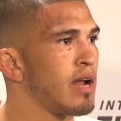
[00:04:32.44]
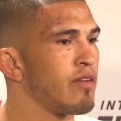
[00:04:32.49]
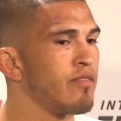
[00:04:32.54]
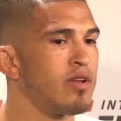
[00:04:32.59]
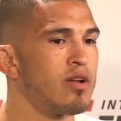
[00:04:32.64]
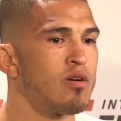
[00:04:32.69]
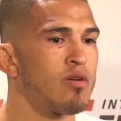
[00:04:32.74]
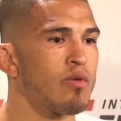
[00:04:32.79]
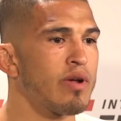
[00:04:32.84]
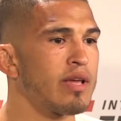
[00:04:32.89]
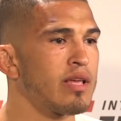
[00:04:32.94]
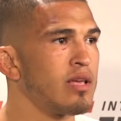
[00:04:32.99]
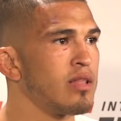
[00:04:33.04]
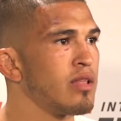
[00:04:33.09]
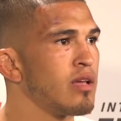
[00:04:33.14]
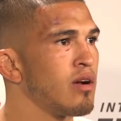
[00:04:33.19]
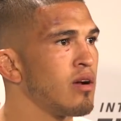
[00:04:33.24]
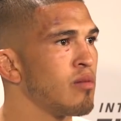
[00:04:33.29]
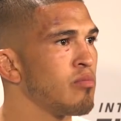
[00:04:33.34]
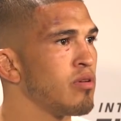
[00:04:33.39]
I don't even know what ranking
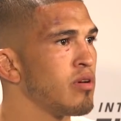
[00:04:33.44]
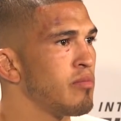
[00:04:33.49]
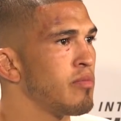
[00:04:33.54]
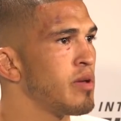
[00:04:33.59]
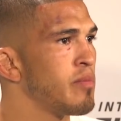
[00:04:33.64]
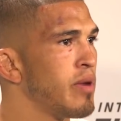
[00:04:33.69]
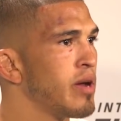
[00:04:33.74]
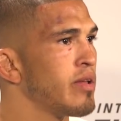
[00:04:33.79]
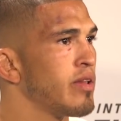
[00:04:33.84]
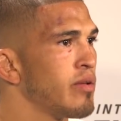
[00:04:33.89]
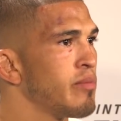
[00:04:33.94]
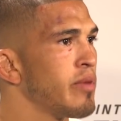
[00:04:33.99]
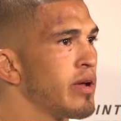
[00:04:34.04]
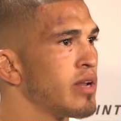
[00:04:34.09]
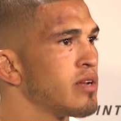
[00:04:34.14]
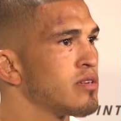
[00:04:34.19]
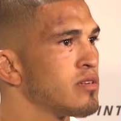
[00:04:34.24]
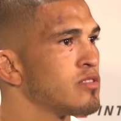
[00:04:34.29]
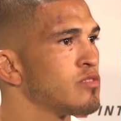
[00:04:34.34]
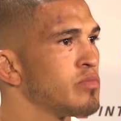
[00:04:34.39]
they are, but it might it might
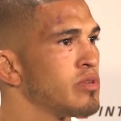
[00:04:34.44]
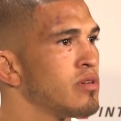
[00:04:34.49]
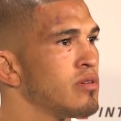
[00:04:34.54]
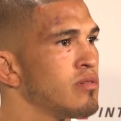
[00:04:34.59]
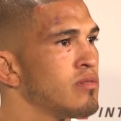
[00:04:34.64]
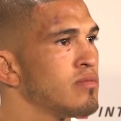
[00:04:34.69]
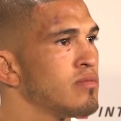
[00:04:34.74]
interest me.